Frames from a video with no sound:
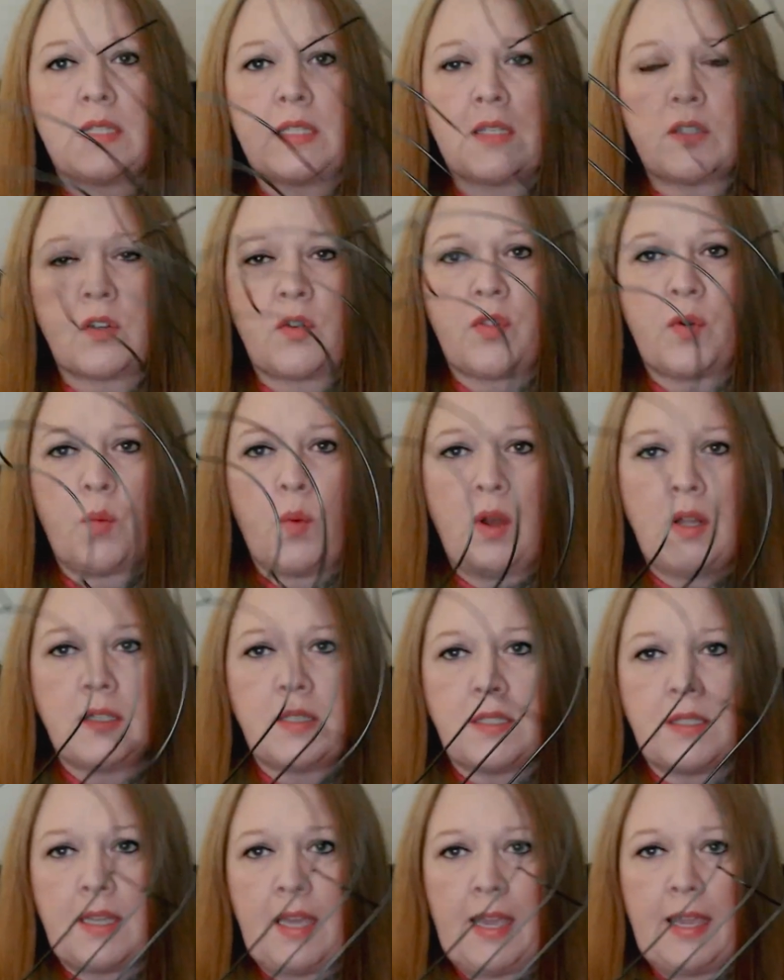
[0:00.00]
These are the
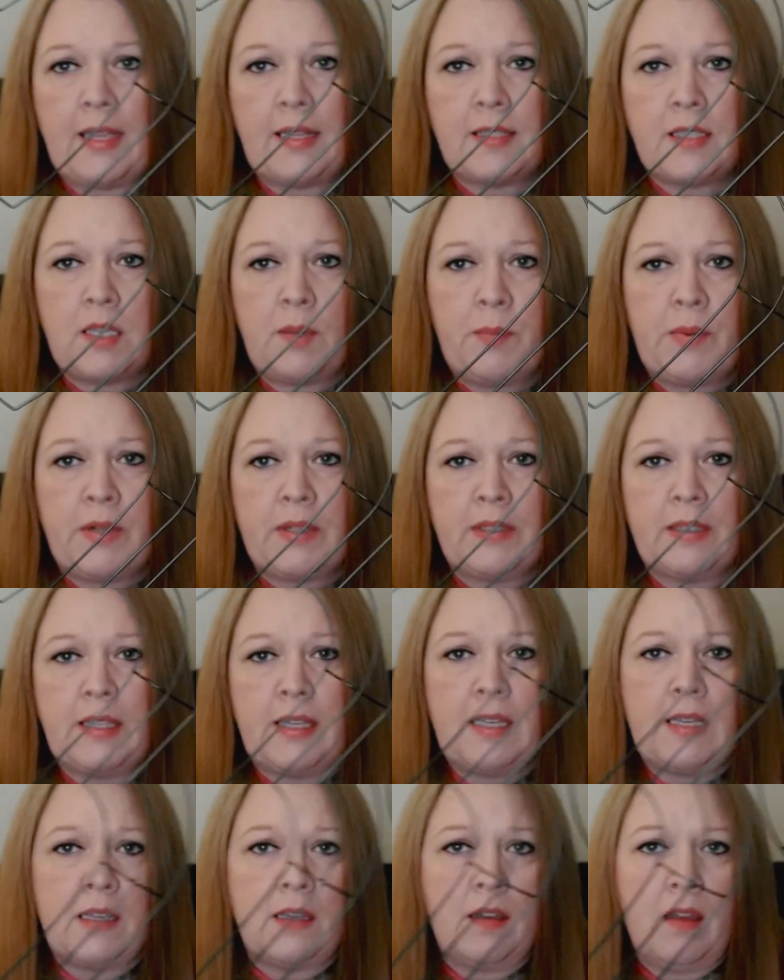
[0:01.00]
ones they
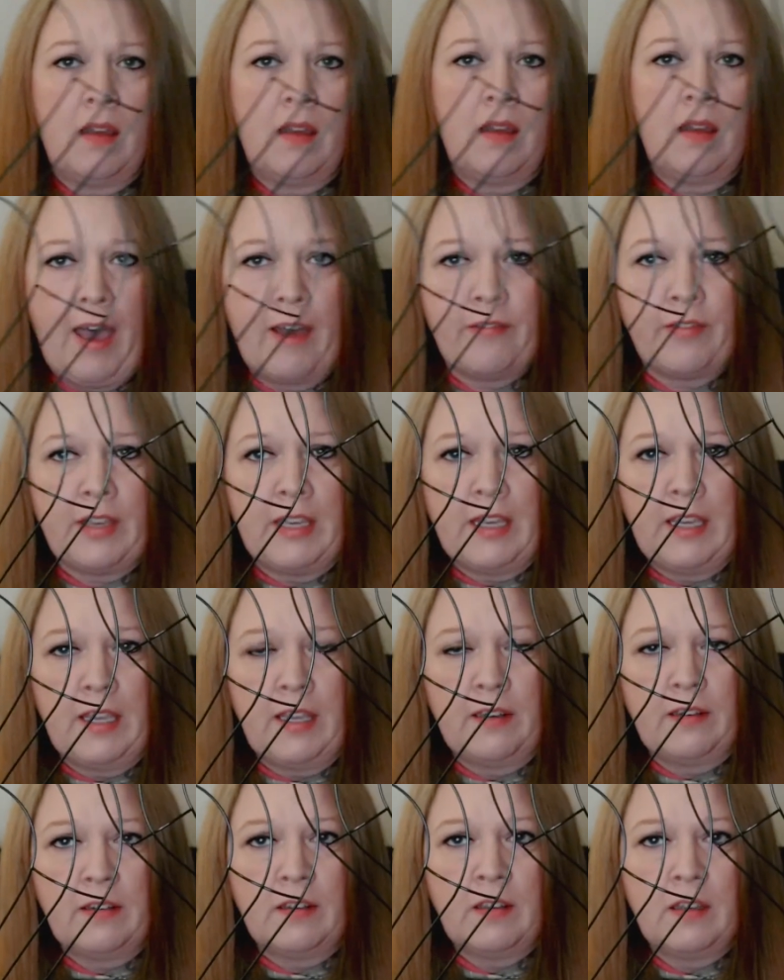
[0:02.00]
typically have
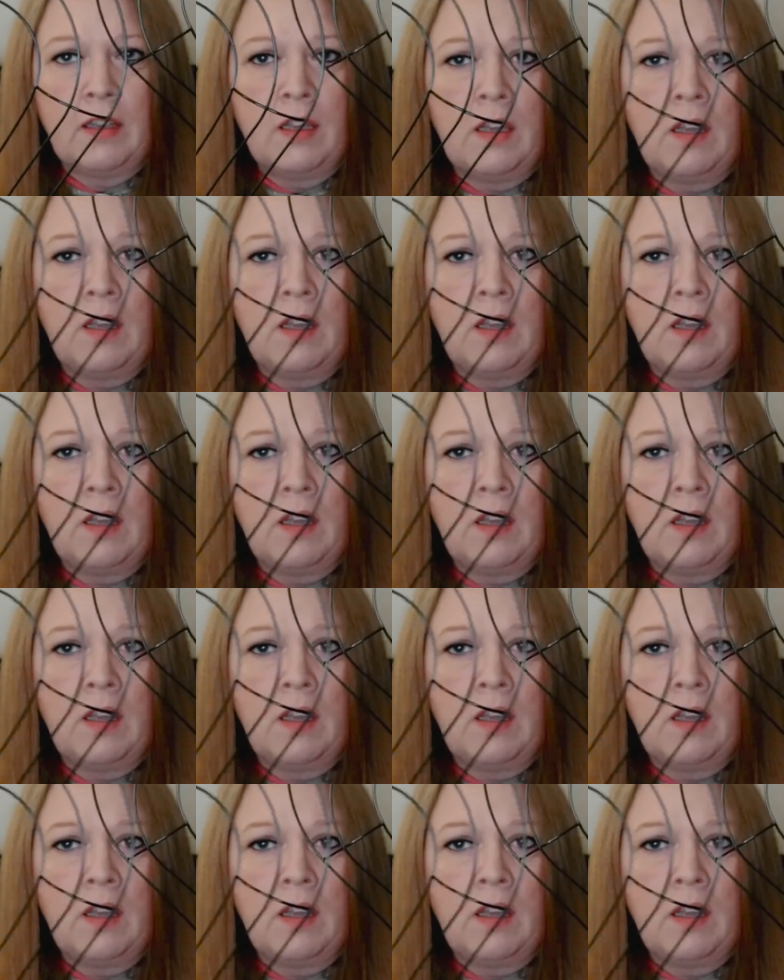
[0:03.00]
in.